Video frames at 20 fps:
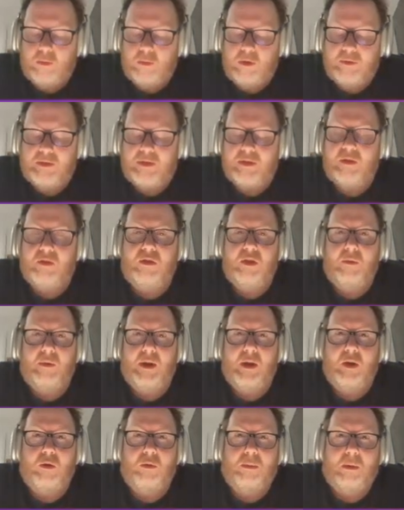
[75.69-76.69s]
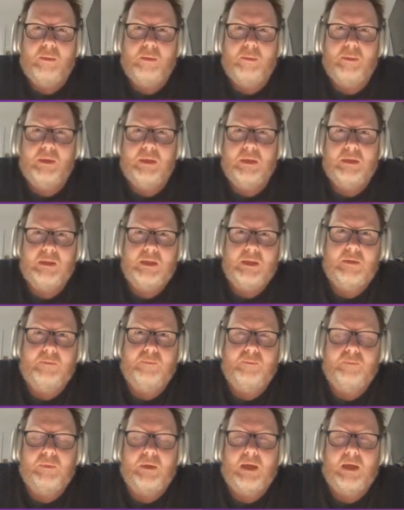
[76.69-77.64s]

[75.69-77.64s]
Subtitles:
Whereas in theoretical probability,